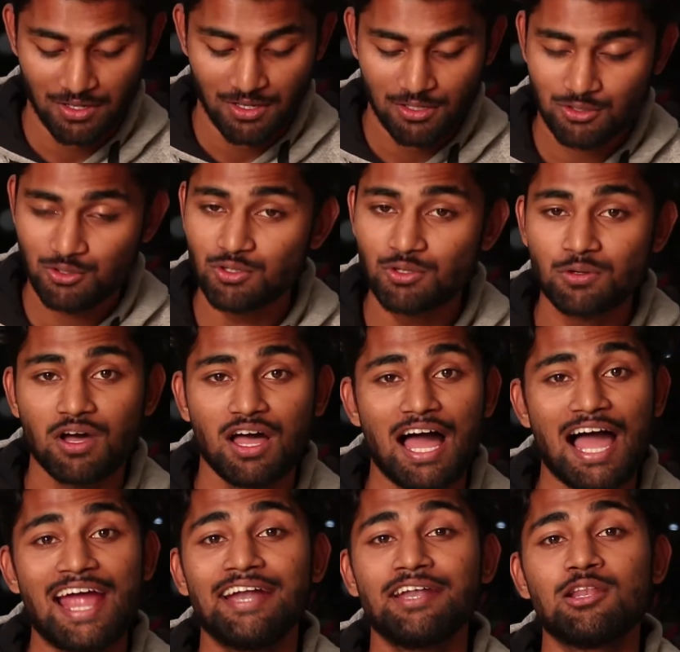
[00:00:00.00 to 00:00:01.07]
So
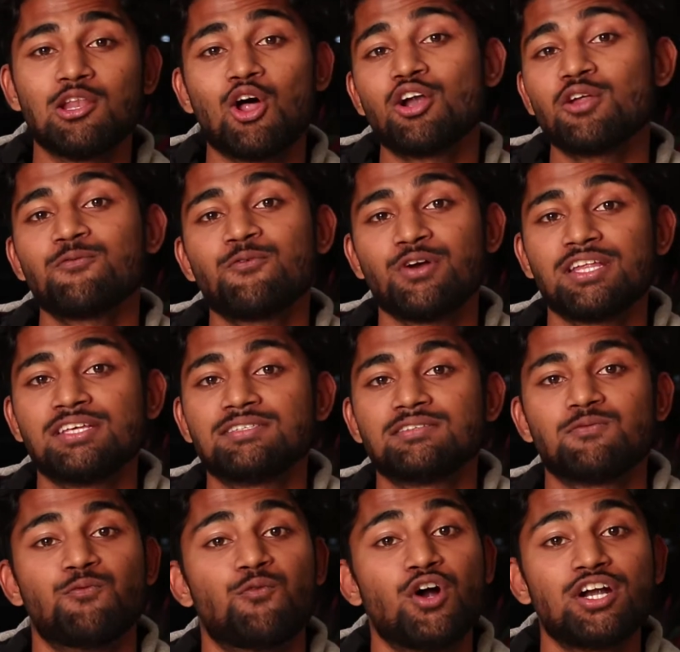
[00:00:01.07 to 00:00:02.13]
I had a lot of queries.
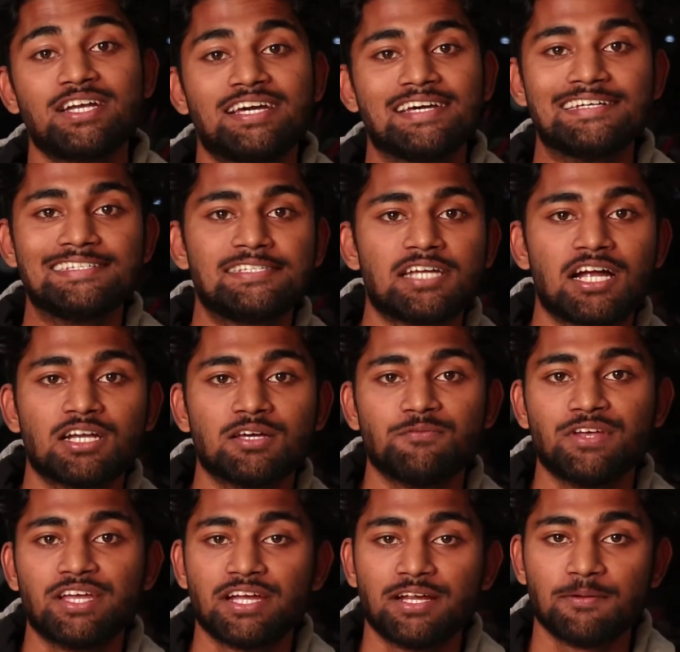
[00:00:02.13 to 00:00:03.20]
What is Startup
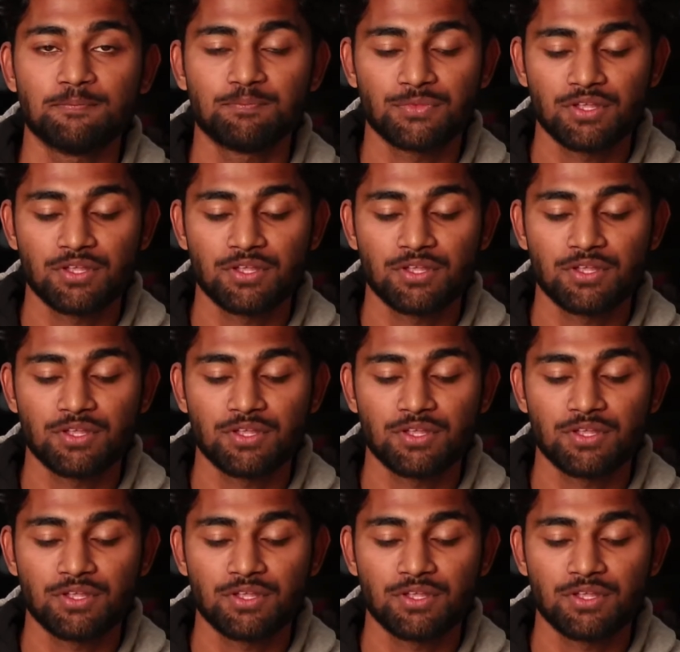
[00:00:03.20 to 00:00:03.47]
Weekend?